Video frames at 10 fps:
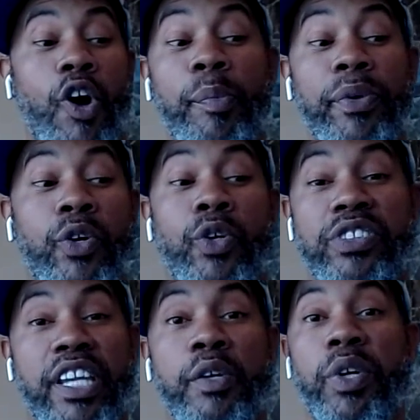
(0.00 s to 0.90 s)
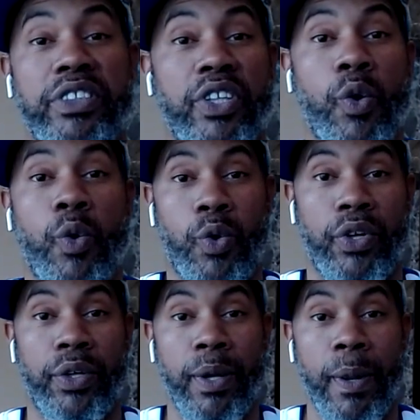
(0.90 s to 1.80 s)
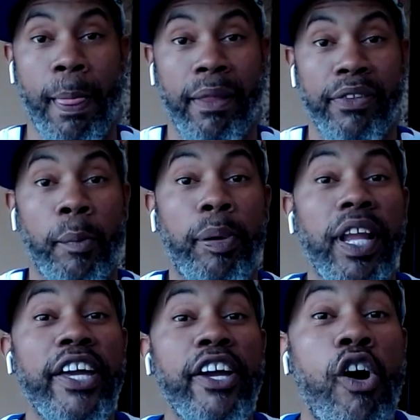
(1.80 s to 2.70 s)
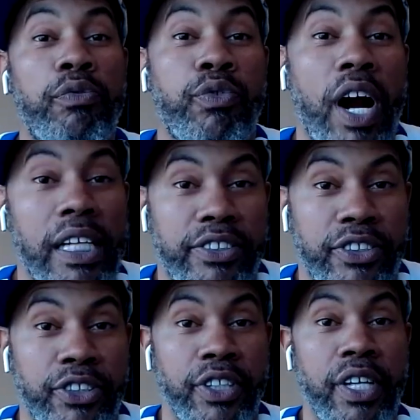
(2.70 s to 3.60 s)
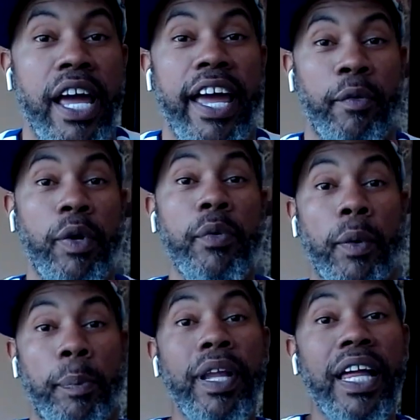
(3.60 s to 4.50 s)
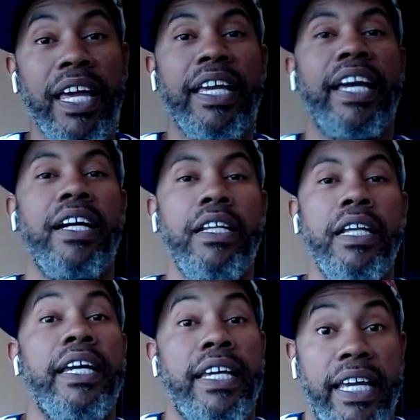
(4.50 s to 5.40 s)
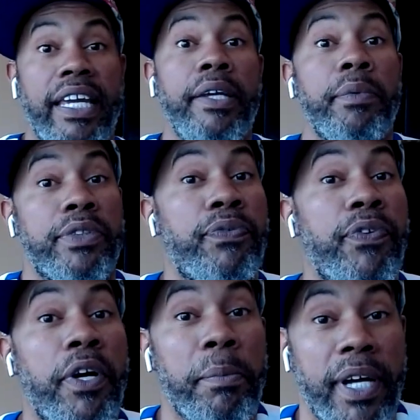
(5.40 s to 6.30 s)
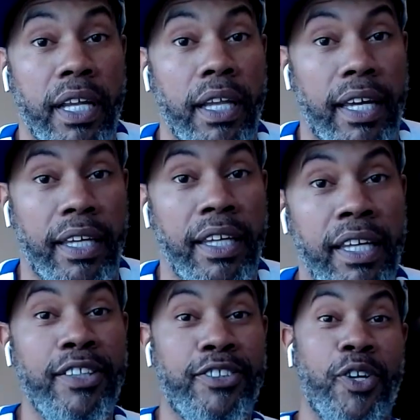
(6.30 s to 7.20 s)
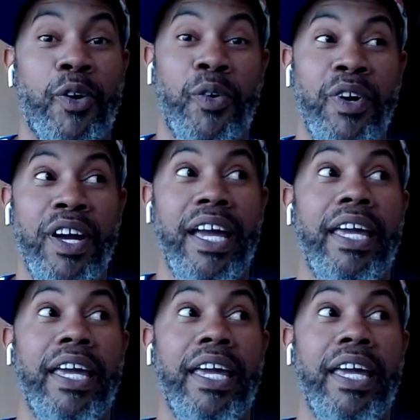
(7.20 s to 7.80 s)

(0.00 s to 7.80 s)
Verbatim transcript: All because he wasn't on the playoff roster and we were playing LA and he was from LA. So oh.